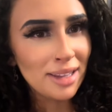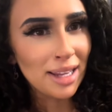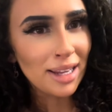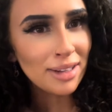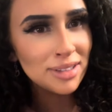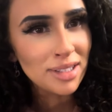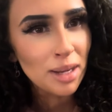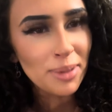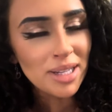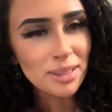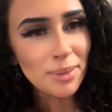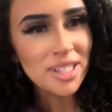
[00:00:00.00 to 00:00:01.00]
Like, it's not
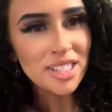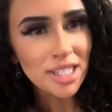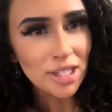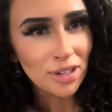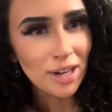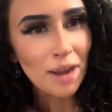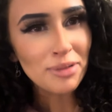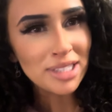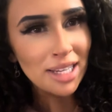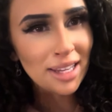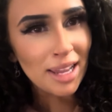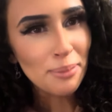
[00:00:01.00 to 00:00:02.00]
because I'm a cheater. I was
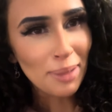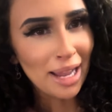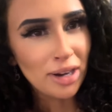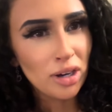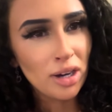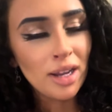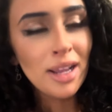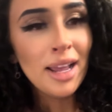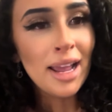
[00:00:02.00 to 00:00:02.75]
a get backer.